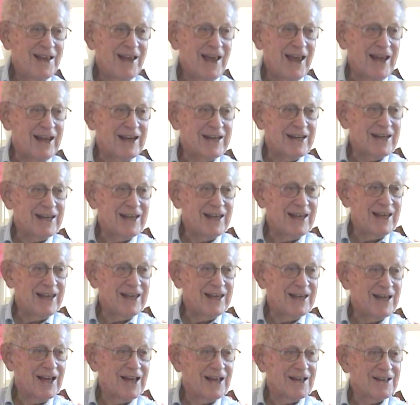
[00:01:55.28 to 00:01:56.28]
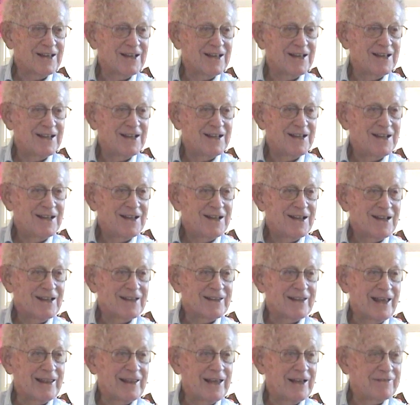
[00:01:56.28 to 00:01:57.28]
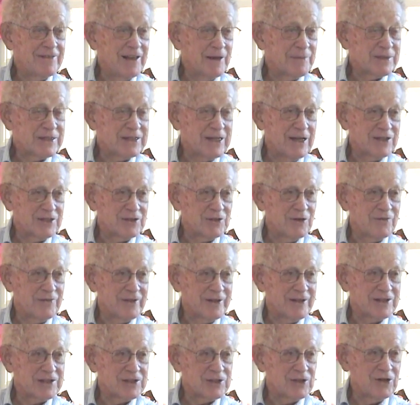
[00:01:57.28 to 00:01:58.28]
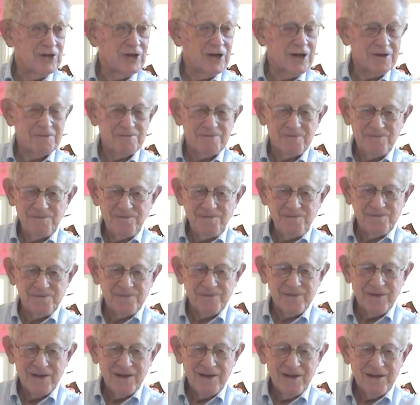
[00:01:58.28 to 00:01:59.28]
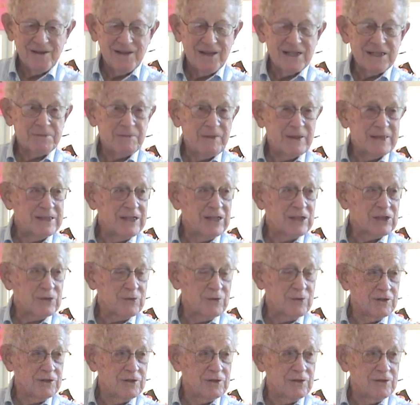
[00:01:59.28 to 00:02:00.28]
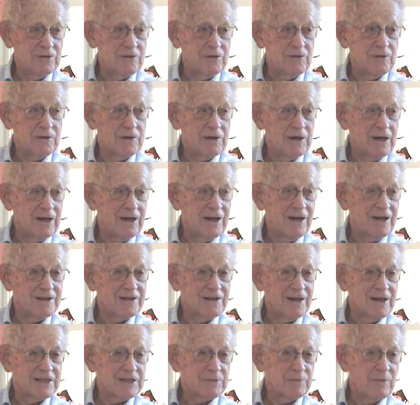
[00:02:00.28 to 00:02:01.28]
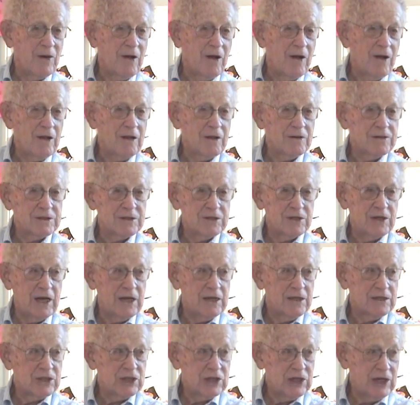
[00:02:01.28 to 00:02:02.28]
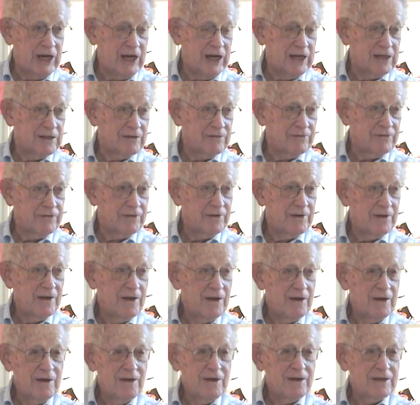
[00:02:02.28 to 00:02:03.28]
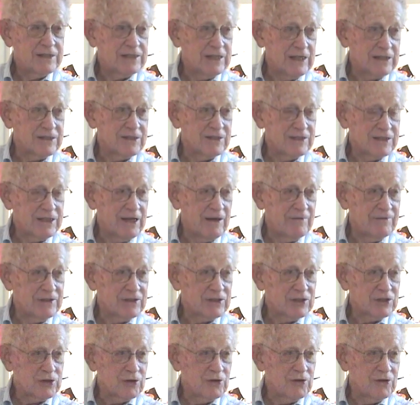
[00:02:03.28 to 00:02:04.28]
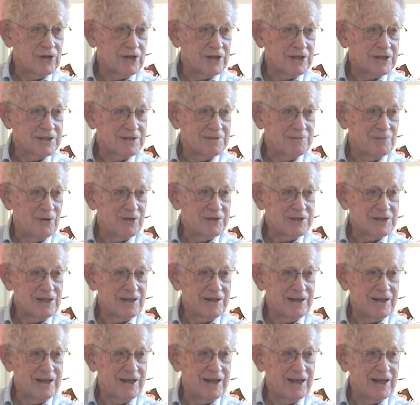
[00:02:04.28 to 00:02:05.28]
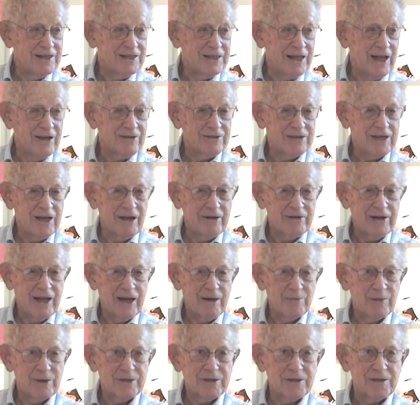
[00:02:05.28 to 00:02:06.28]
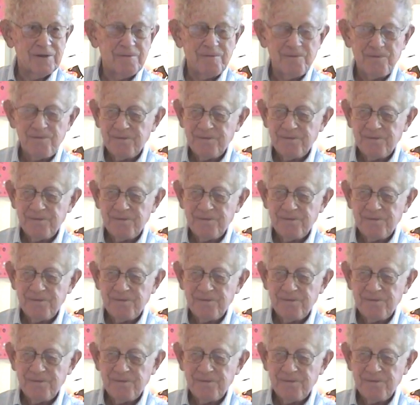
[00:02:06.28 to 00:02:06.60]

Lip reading: and they lived upstairs over the store. This business to a small chain of 6 or 7 stores, mostly in downtown Hamilton.